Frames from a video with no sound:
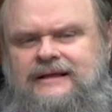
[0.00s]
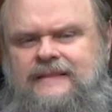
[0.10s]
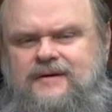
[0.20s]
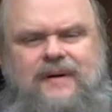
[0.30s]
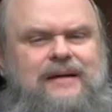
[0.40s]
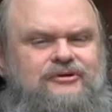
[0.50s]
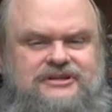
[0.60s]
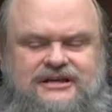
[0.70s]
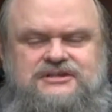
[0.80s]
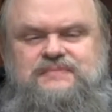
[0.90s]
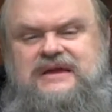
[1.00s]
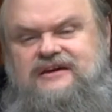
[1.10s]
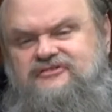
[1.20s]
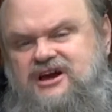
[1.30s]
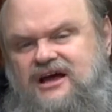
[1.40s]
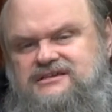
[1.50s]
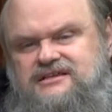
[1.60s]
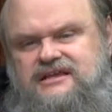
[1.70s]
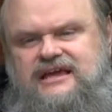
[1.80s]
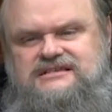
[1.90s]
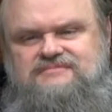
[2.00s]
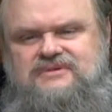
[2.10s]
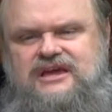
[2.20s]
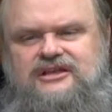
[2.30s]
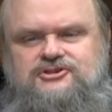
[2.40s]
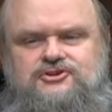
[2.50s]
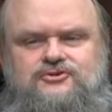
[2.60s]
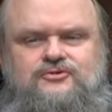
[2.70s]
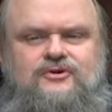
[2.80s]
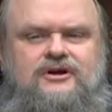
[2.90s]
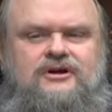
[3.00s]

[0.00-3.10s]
The Bible does speak of custody as a means to